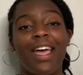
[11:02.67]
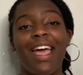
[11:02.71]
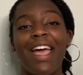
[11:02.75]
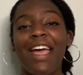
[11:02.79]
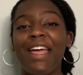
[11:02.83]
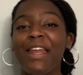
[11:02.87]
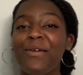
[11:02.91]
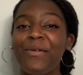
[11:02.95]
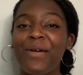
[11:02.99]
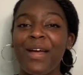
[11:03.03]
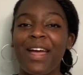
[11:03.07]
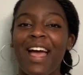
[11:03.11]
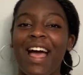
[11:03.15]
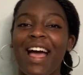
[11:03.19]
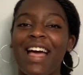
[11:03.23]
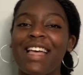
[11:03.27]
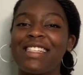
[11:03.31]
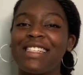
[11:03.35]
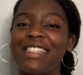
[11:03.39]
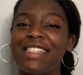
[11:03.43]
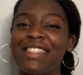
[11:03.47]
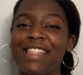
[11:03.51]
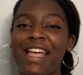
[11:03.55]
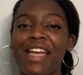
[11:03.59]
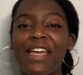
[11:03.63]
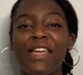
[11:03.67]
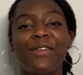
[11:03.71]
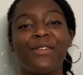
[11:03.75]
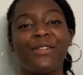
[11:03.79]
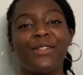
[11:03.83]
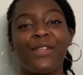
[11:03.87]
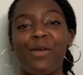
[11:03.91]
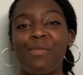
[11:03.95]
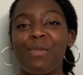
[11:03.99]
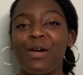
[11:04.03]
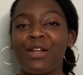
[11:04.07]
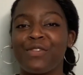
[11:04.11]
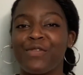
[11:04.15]
Anyway, guys, thank you
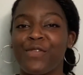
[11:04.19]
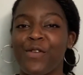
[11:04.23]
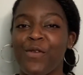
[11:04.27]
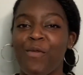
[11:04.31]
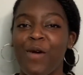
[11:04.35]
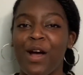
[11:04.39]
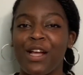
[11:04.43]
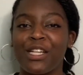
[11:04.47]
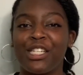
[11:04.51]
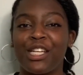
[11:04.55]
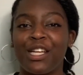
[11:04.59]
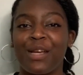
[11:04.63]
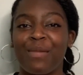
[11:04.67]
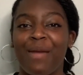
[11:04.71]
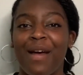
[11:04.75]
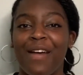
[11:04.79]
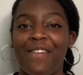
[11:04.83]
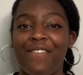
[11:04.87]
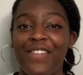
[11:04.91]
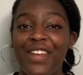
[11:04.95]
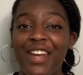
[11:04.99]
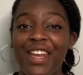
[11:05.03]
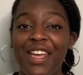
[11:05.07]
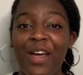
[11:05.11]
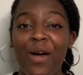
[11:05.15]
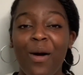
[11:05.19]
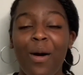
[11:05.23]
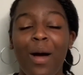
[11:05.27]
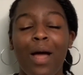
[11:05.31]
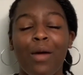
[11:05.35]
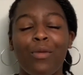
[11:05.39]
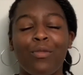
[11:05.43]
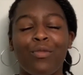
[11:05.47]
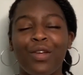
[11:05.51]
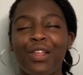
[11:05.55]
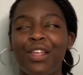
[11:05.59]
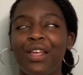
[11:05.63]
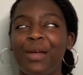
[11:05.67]
so much for watching my video. I
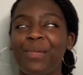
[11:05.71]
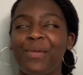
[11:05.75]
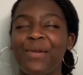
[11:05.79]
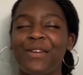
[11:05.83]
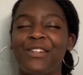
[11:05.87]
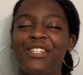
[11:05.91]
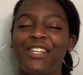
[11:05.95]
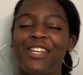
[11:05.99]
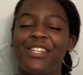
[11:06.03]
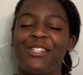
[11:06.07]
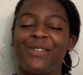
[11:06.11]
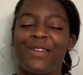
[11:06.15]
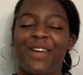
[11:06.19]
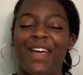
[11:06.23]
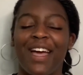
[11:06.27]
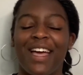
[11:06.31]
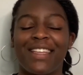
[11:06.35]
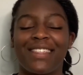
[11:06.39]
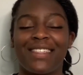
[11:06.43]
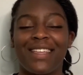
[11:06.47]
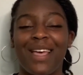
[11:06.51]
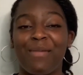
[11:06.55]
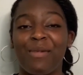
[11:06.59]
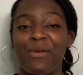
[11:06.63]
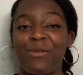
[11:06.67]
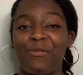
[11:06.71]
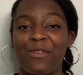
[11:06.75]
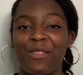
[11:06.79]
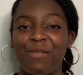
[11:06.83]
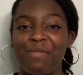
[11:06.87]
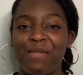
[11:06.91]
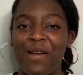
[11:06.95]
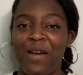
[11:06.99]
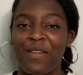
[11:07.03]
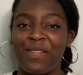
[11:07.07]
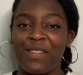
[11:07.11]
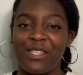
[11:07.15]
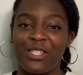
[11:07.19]
really appreciate you guys coming with
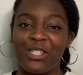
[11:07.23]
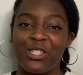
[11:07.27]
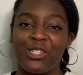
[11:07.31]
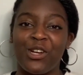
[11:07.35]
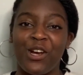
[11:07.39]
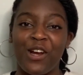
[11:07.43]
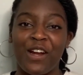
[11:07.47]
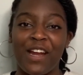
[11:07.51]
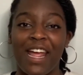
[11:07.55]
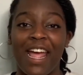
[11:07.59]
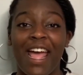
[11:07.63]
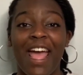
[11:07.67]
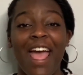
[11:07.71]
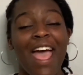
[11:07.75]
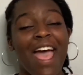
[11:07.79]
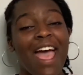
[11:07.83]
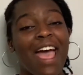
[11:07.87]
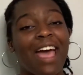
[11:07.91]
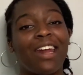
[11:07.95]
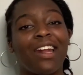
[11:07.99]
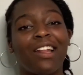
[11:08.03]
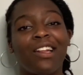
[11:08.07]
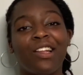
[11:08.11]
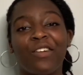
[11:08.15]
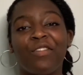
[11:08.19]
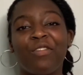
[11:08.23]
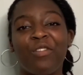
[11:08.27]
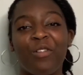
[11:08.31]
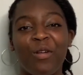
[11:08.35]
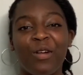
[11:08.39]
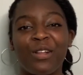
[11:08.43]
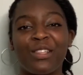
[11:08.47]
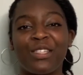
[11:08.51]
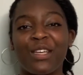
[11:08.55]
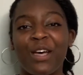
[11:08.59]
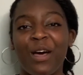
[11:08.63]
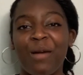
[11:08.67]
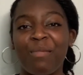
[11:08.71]
me on this journey, and I look
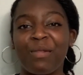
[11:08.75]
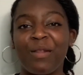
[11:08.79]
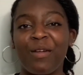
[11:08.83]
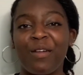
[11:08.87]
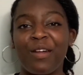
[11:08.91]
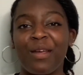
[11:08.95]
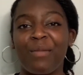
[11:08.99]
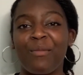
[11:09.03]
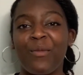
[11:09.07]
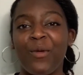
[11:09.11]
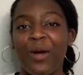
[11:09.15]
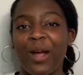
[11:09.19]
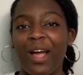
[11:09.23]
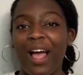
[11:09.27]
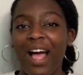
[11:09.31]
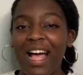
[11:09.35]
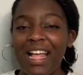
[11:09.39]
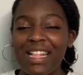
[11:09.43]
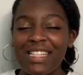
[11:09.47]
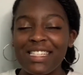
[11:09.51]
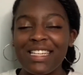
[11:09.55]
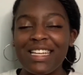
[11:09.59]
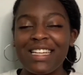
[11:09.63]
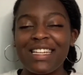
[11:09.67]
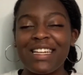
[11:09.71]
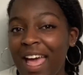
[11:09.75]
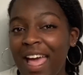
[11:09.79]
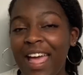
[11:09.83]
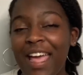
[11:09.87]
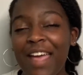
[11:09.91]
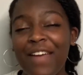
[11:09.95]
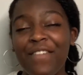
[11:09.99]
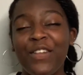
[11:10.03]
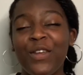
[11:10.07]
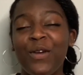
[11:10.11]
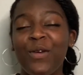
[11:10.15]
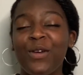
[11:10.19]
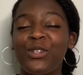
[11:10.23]
forward to uploading more content.
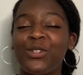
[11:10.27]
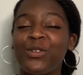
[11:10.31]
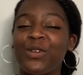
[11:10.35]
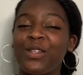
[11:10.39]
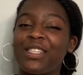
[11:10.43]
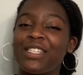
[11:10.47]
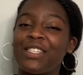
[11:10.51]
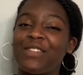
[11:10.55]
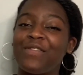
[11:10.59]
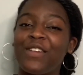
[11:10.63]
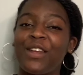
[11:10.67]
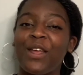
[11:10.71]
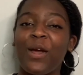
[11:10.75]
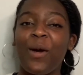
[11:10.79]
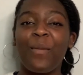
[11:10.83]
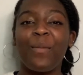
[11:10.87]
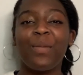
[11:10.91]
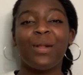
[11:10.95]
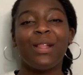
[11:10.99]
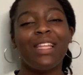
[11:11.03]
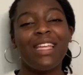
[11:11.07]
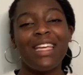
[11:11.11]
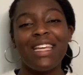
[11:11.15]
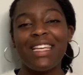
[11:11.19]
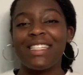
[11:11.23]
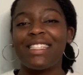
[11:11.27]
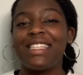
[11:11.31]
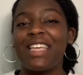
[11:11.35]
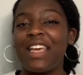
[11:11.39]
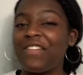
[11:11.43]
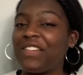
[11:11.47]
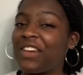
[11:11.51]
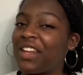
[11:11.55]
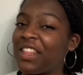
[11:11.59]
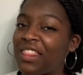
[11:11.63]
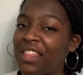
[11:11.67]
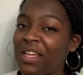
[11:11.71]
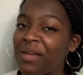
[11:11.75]
If you enjoyed this video, please give
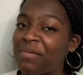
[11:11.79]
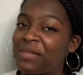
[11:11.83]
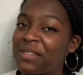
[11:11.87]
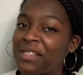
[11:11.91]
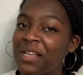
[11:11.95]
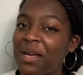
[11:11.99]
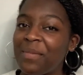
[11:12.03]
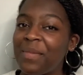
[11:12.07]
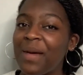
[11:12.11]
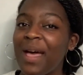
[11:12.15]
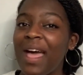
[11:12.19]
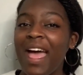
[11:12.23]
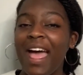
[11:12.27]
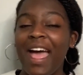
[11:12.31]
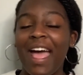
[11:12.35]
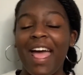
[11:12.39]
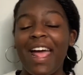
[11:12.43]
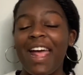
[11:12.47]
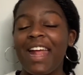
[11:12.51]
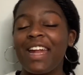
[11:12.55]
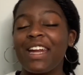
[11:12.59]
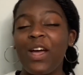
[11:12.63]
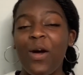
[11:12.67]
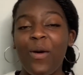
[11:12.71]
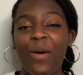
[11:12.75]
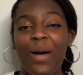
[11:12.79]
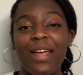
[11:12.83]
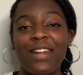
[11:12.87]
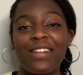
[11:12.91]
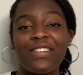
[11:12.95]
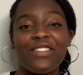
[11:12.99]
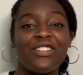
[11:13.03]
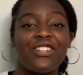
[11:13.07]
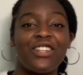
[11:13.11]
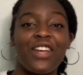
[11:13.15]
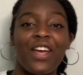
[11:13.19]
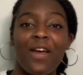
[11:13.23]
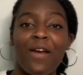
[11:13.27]
it a thumbs up and go ahead
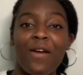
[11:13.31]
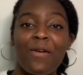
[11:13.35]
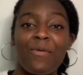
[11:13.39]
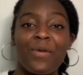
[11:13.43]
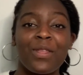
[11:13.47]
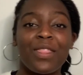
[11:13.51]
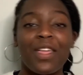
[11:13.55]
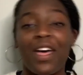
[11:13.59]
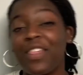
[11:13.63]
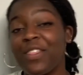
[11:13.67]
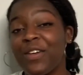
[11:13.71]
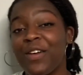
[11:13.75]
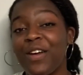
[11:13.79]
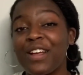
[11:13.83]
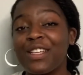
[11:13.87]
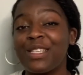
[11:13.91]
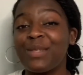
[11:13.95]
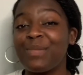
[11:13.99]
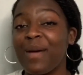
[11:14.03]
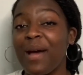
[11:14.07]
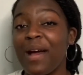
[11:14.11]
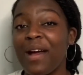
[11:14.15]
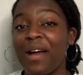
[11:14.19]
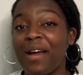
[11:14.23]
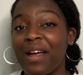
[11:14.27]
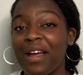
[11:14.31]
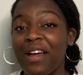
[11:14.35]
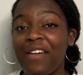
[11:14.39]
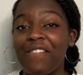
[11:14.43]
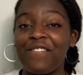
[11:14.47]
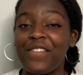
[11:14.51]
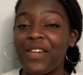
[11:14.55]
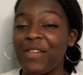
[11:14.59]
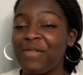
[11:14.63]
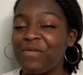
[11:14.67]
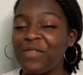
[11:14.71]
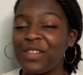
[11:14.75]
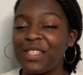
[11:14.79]
and share it with other aspiring
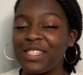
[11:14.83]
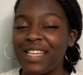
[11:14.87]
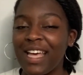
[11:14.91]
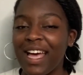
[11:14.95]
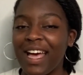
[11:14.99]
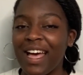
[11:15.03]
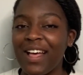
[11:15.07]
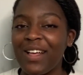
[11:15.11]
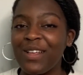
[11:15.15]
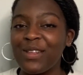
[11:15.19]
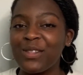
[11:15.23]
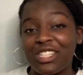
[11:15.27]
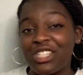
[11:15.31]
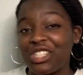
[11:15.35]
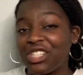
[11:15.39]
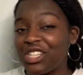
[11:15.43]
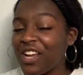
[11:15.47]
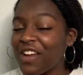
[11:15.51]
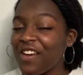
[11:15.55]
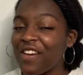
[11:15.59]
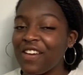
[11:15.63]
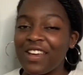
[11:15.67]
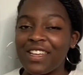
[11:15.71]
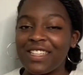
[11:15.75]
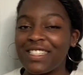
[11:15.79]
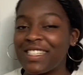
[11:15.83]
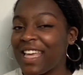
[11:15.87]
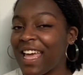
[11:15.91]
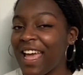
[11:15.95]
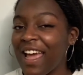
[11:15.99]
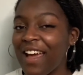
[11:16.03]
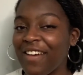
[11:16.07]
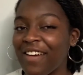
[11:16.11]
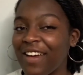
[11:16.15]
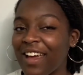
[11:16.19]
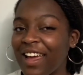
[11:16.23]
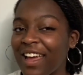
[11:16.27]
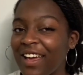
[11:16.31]
femme fatales. Sharing is
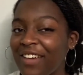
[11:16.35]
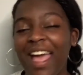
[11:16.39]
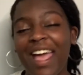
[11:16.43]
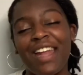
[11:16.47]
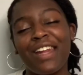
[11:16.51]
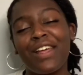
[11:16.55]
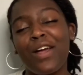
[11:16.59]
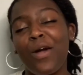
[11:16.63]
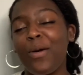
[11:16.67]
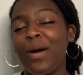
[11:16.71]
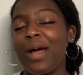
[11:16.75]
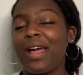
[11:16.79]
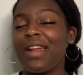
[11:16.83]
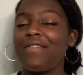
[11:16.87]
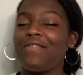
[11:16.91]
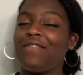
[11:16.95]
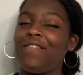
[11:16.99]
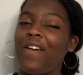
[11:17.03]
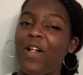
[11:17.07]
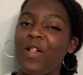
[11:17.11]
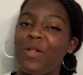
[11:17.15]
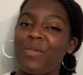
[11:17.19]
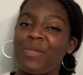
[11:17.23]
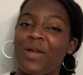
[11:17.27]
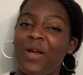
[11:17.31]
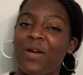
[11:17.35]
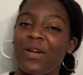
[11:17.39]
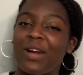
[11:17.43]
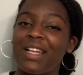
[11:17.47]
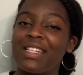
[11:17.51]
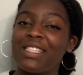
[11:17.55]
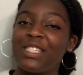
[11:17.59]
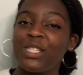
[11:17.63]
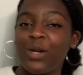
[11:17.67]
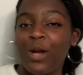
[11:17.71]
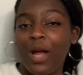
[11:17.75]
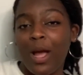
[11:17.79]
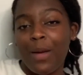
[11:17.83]
caring. And go ahead and follow me on
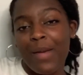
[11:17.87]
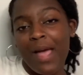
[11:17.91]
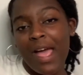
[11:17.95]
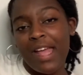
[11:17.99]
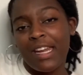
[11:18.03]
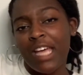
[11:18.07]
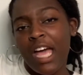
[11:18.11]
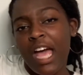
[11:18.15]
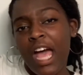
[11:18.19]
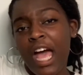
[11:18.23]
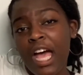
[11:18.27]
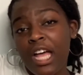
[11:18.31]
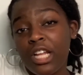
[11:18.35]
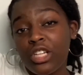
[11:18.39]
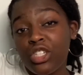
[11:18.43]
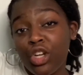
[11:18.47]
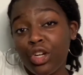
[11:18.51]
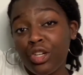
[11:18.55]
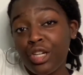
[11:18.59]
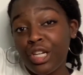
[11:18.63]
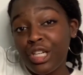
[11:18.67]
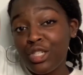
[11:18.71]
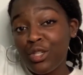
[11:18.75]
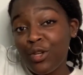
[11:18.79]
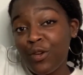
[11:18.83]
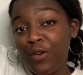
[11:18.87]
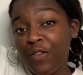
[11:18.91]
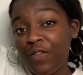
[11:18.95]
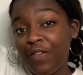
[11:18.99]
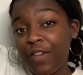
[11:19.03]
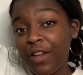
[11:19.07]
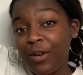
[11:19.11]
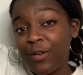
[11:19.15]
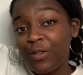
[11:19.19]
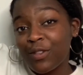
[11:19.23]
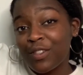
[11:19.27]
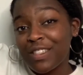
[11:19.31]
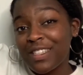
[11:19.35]
Instagram at
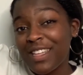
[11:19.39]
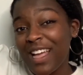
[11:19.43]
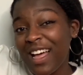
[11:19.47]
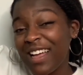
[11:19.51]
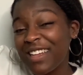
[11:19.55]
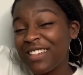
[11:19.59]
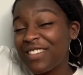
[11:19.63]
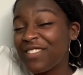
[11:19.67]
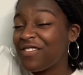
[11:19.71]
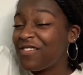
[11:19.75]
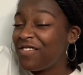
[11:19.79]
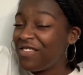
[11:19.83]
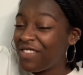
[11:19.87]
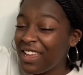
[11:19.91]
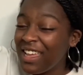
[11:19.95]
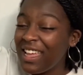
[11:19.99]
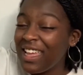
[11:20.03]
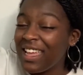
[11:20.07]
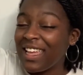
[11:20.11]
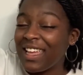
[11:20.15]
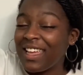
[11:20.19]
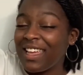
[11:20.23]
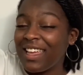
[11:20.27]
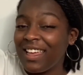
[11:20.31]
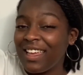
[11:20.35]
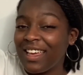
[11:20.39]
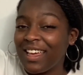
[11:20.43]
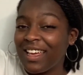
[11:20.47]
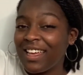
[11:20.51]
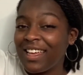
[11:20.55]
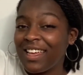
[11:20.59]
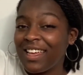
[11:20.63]
journeytofierce.v.